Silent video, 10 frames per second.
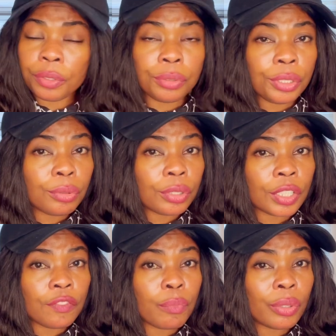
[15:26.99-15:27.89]
you need to
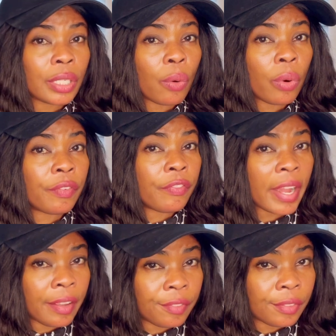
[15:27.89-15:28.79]
save more than one
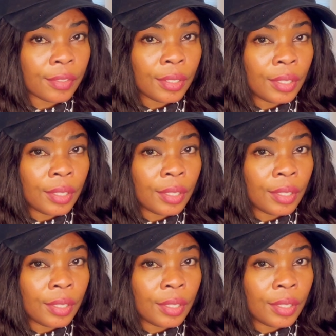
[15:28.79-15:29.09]
five